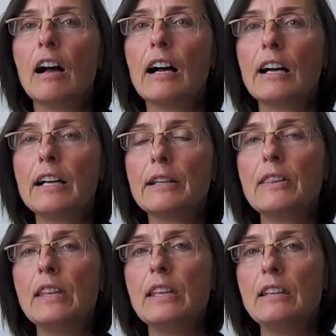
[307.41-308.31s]

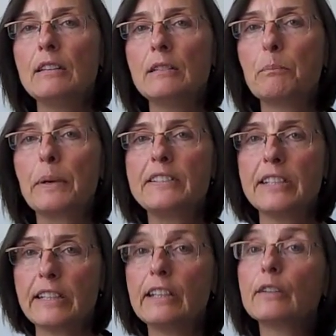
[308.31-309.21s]
the
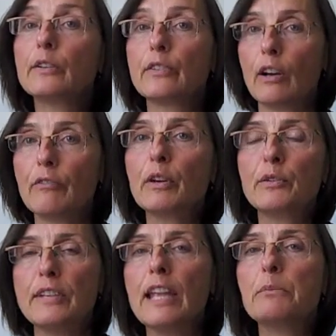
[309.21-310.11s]
particulars of those
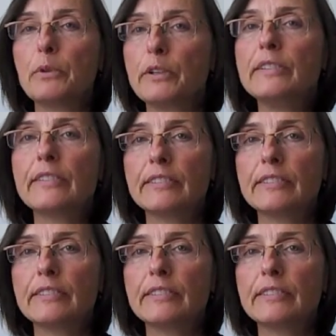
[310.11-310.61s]
neighborhoods.